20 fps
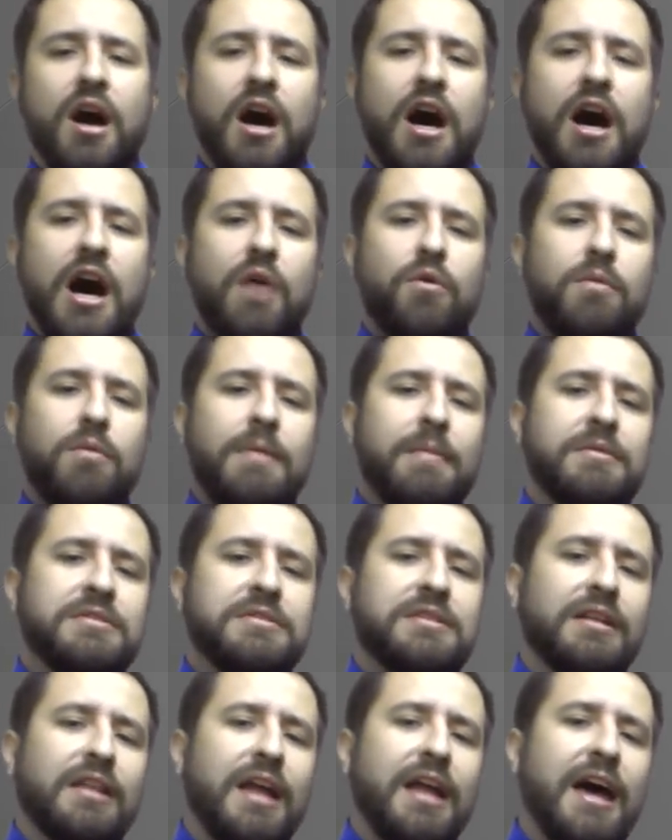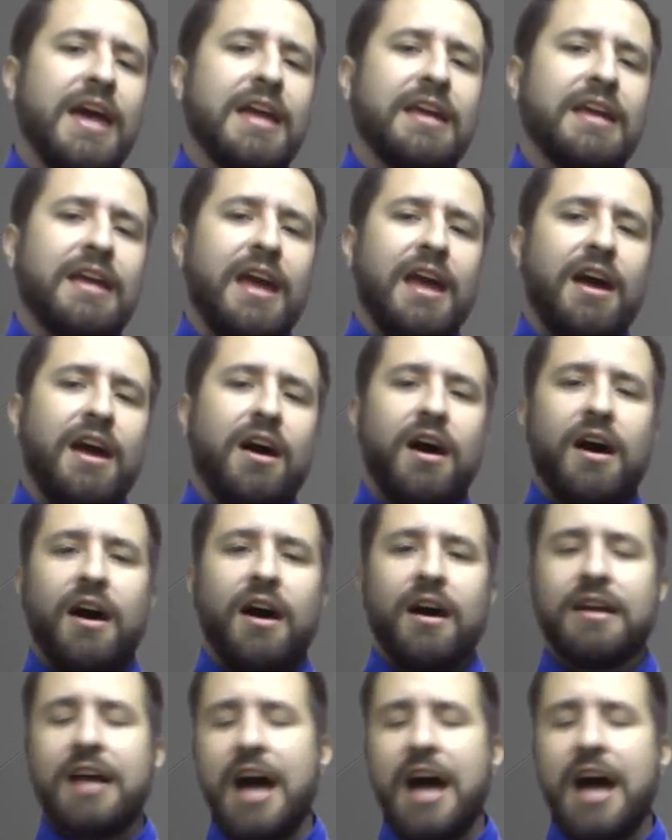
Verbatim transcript: Uh, remember to like, uh,